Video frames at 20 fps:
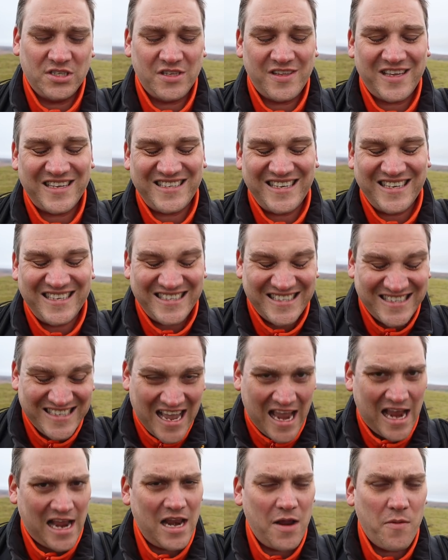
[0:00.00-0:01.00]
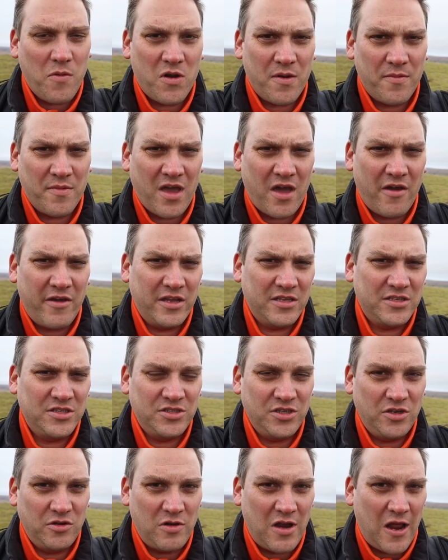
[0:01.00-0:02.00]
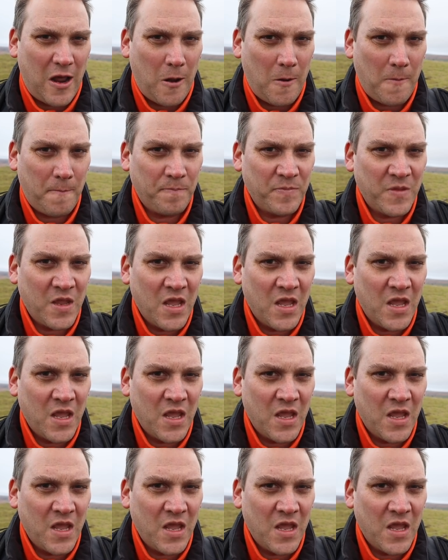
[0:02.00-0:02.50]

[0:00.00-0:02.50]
so that's exactly what I'm going to do now.